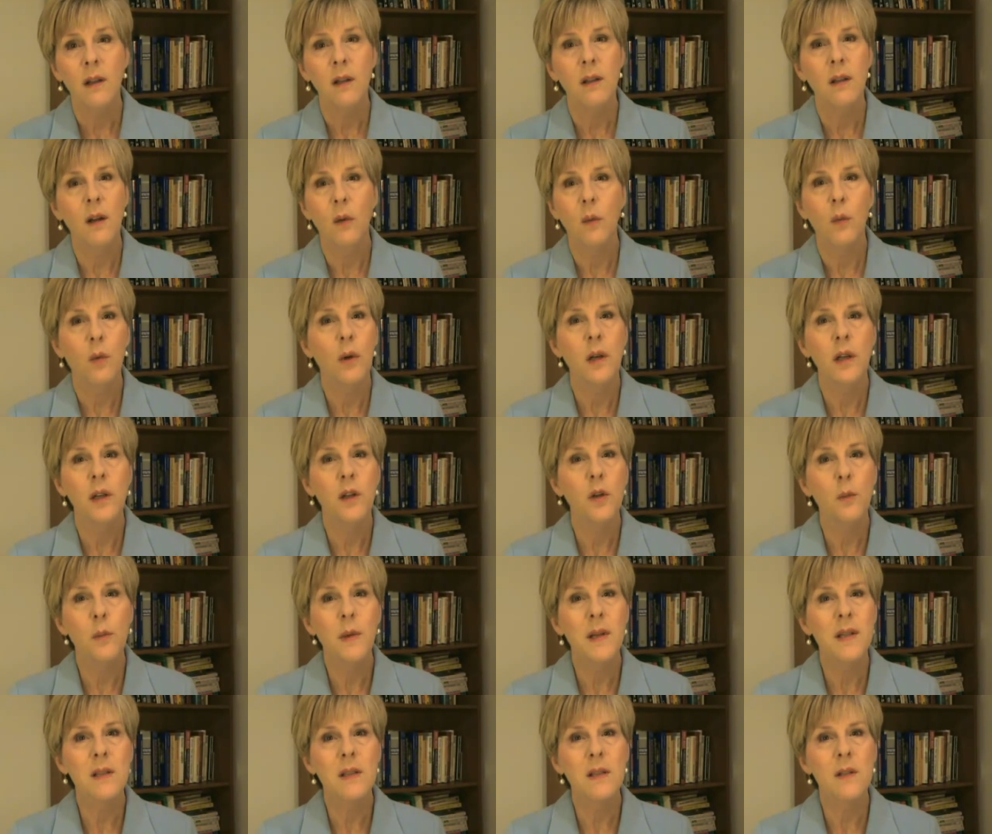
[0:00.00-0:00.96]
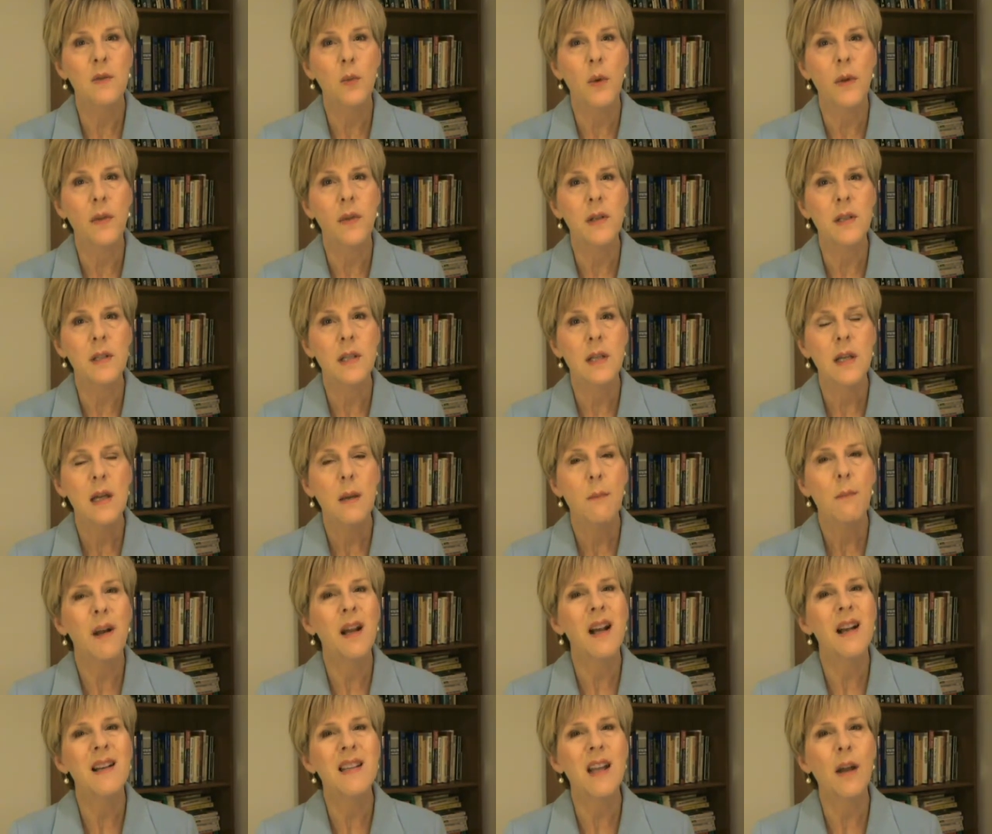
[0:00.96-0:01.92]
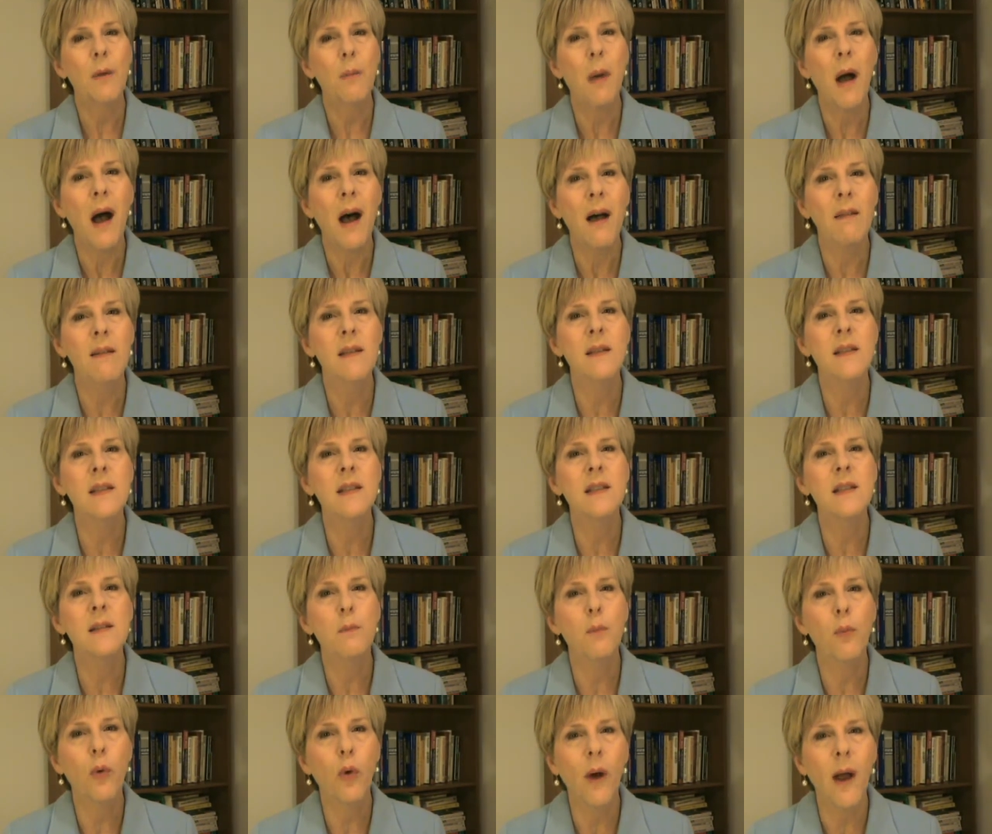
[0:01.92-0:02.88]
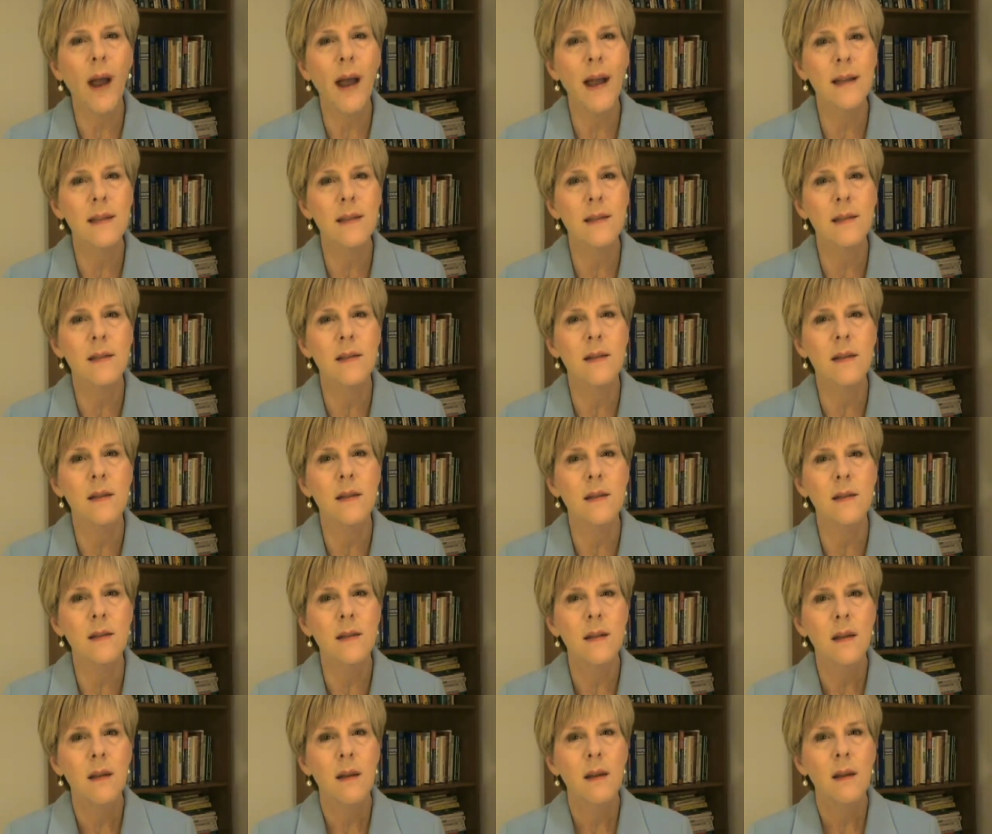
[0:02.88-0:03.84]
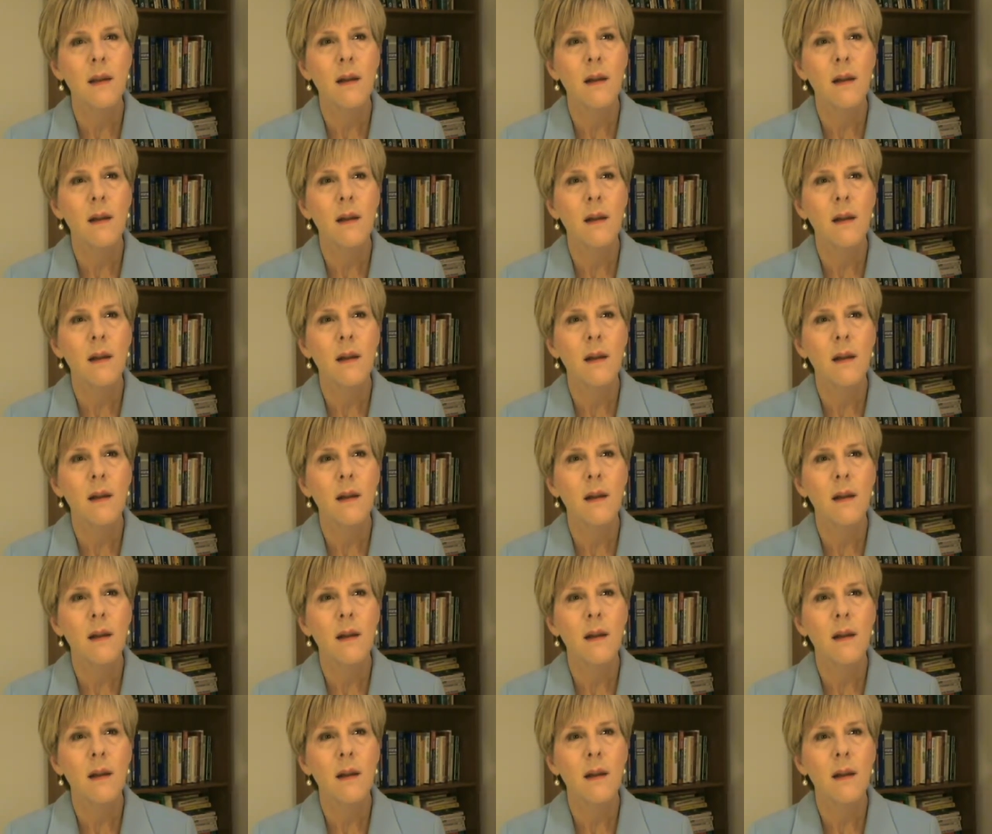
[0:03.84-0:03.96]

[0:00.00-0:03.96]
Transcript: don't want to do business with us because our policies and practices